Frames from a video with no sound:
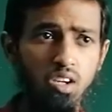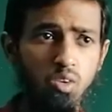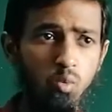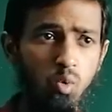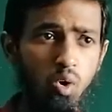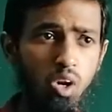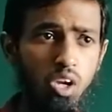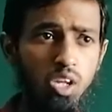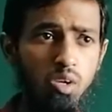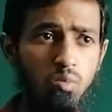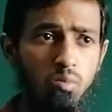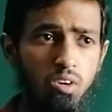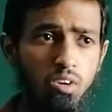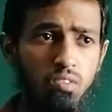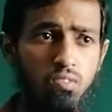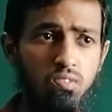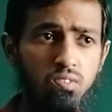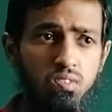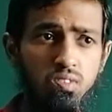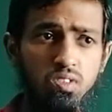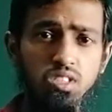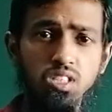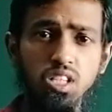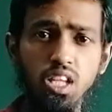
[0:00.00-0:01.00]
volume
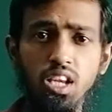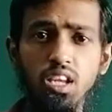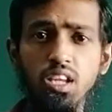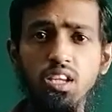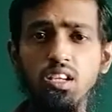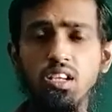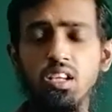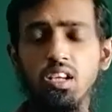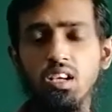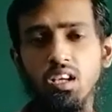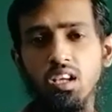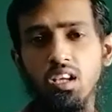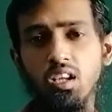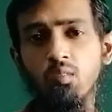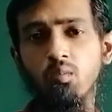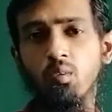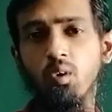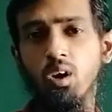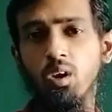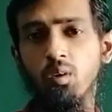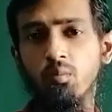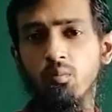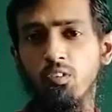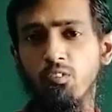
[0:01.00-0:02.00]
of cylinder and
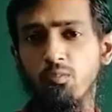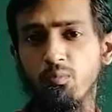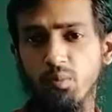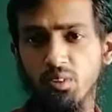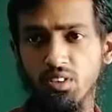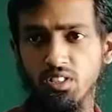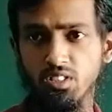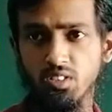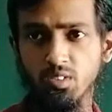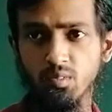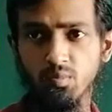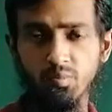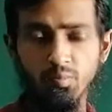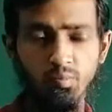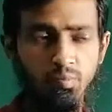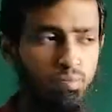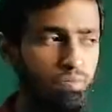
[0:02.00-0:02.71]
volume of prism.